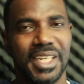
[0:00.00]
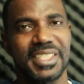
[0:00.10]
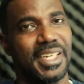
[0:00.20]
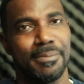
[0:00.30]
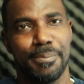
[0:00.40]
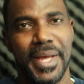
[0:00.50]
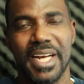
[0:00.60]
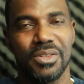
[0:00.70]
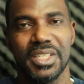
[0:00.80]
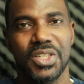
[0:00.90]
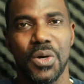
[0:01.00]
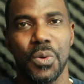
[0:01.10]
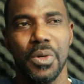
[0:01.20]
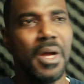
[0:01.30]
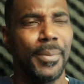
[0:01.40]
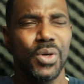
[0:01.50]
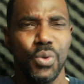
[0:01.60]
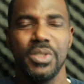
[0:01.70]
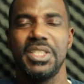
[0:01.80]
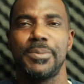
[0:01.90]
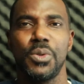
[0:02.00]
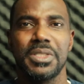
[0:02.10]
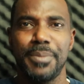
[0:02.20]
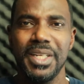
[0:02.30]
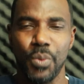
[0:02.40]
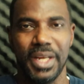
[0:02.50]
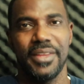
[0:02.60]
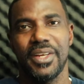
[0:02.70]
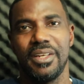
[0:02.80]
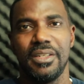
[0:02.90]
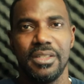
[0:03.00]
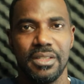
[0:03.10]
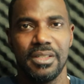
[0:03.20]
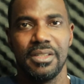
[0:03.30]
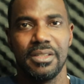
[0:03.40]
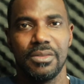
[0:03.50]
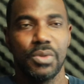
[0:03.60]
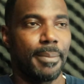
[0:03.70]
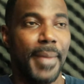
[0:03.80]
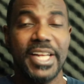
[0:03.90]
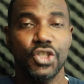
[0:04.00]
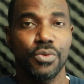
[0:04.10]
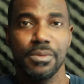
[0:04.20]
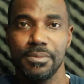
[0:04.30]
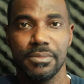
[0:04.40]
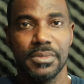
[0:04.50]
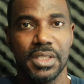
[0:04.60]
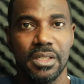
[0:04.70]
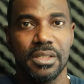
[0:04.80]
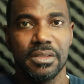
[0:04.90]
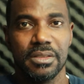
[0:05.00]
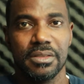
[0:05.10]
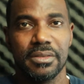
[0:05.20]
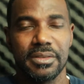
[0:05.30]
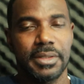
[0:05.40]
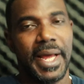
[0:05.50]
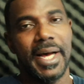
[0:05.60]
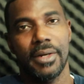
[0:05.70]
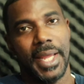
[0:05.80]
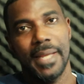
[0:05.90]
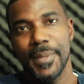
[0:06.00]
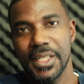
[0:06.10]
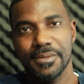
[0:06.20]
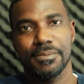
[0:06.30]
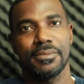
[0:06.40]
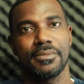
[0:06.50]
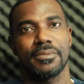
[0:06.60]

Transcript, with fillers: Like I said, I'm bad on this cold. But who is he supposed to be with? What, Matt Troom? Al Heyman?